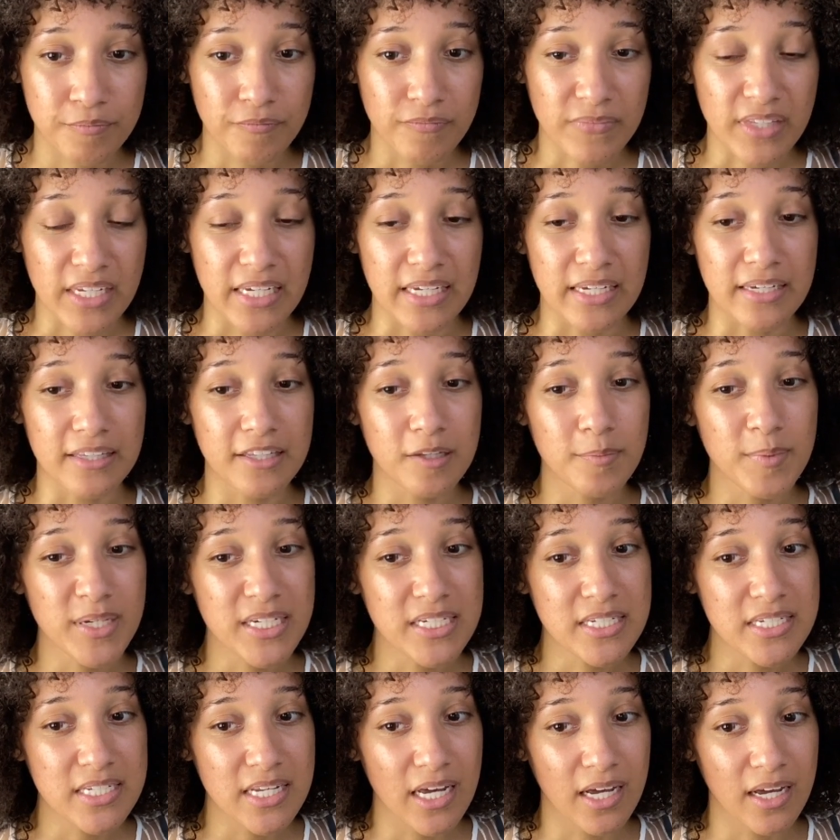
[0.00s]
In the
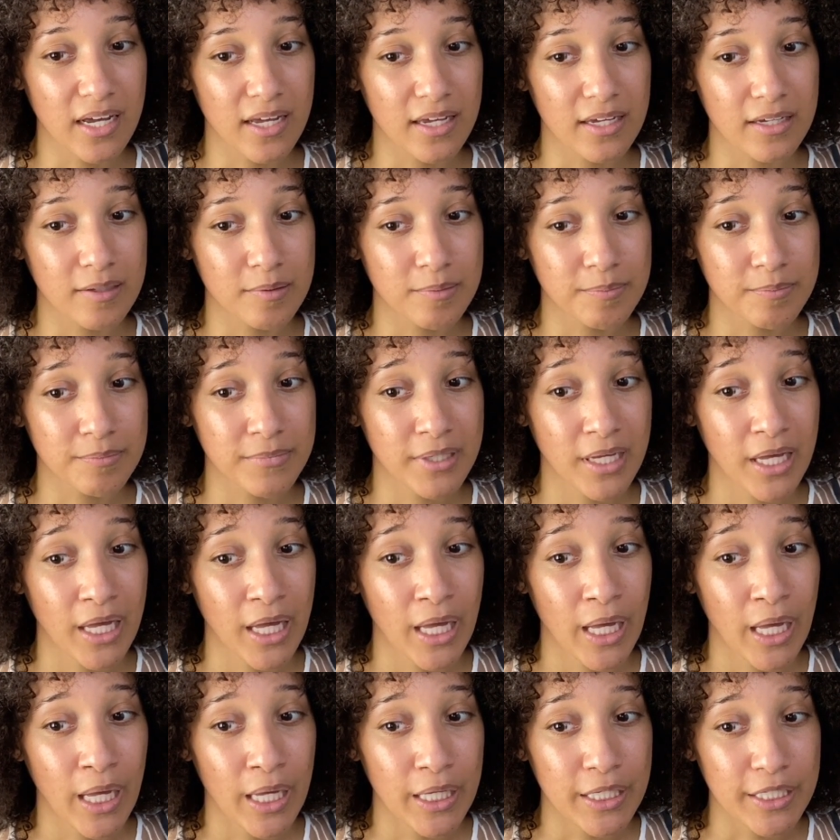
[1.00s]
meantime,
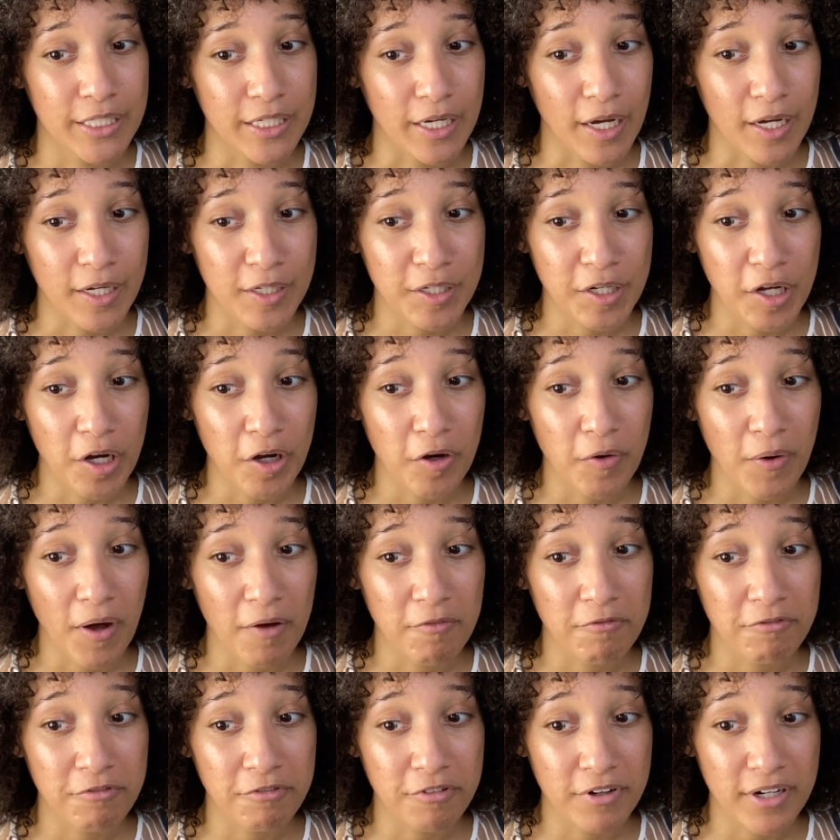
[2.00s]
y'all know I'm
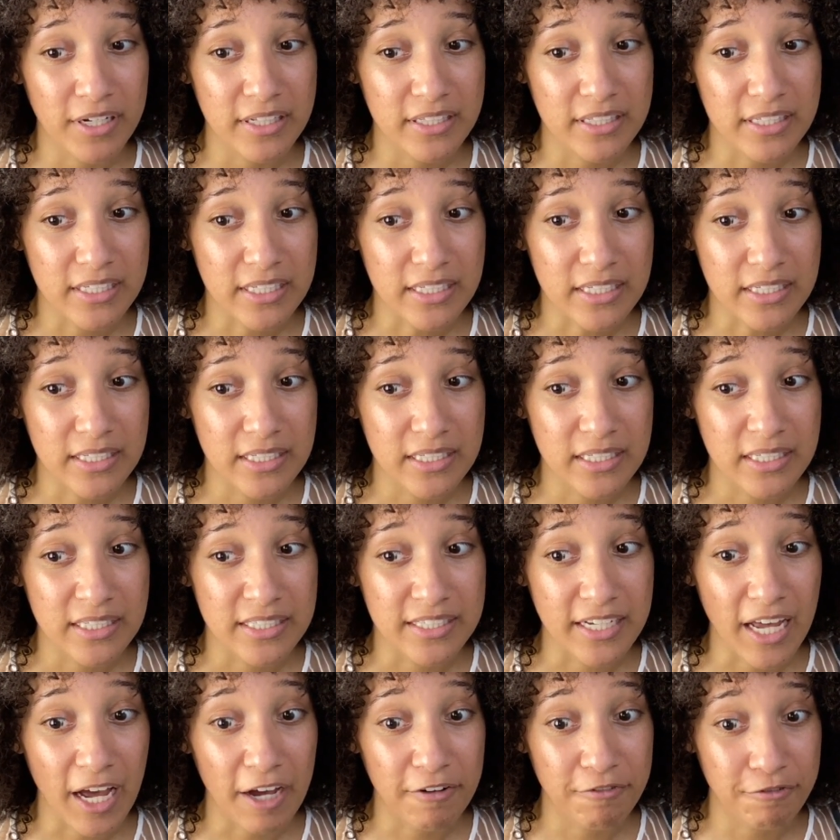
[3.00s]
friendly,
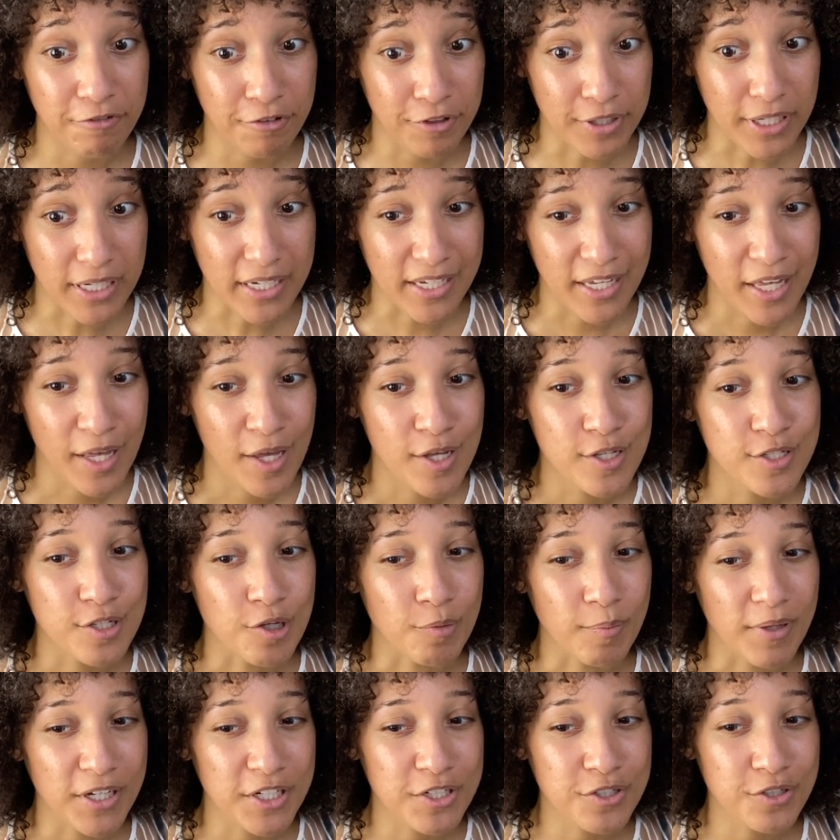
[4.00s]
not free. So
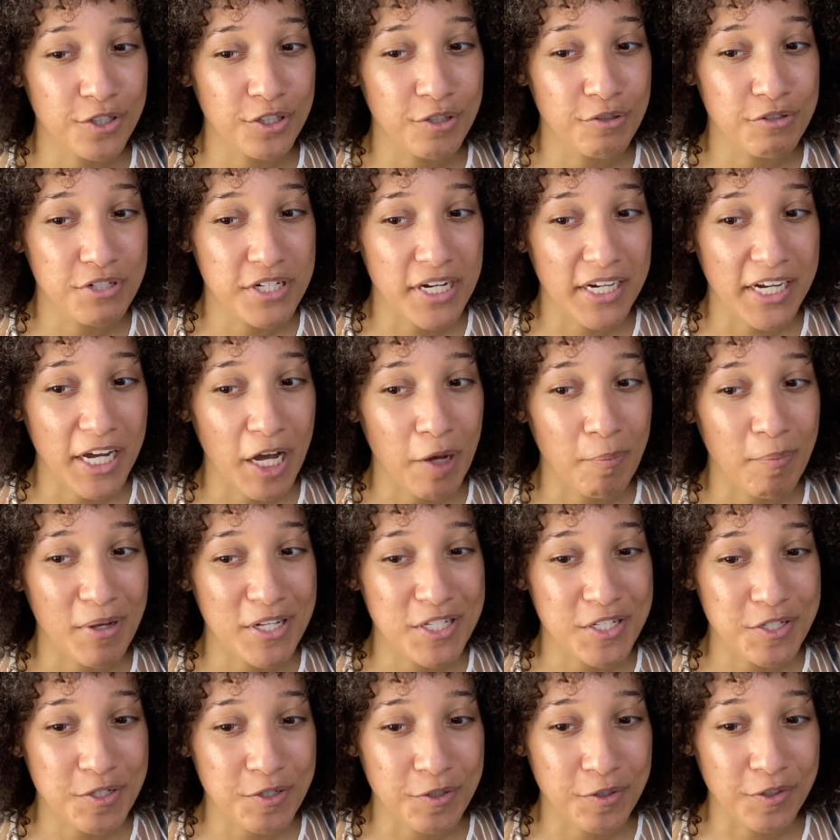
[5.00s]
make sure you check out my
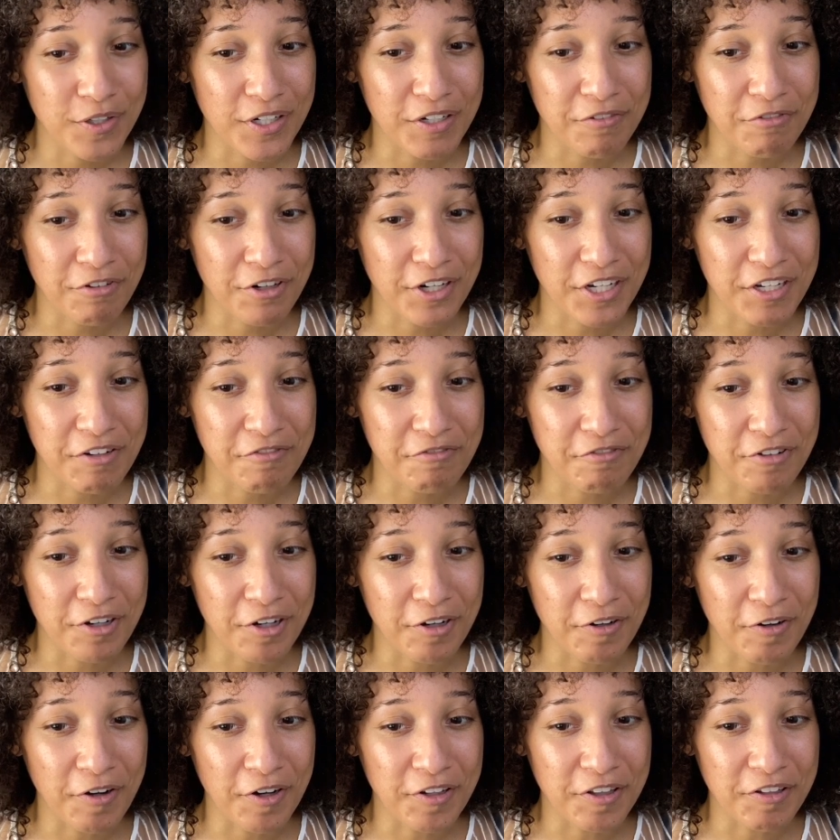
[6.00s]
story for info
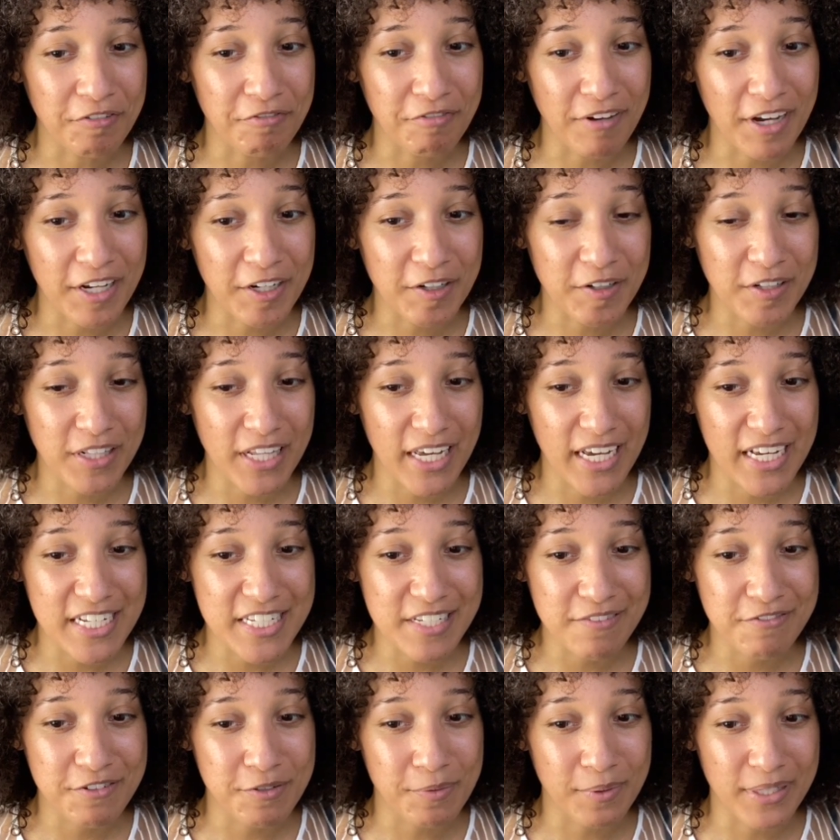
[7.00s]
on the final class
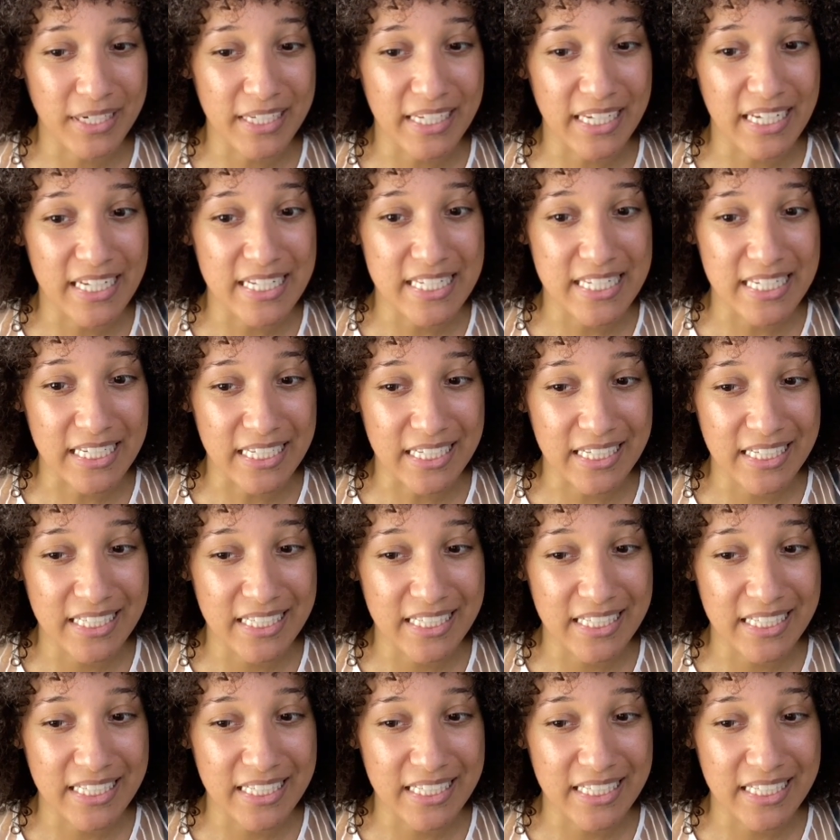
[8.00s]
of 2018.